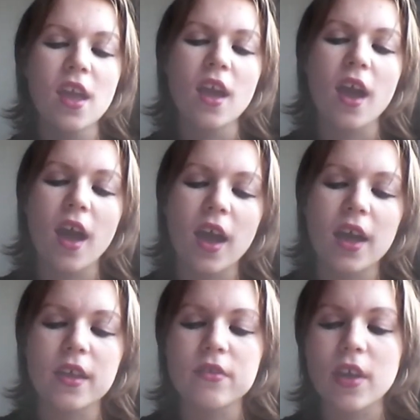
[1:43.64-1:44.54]

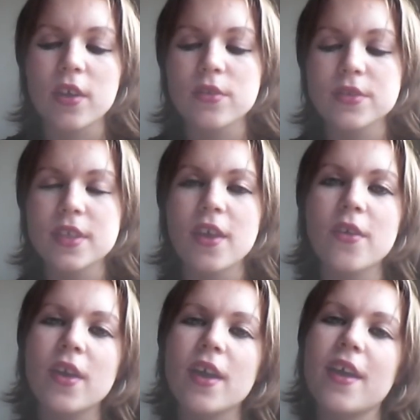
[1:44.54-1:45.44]
And I
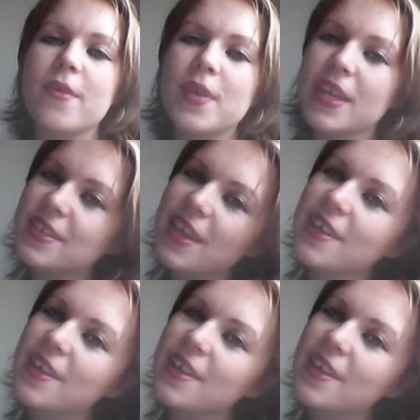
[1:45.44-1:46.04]
also am really excited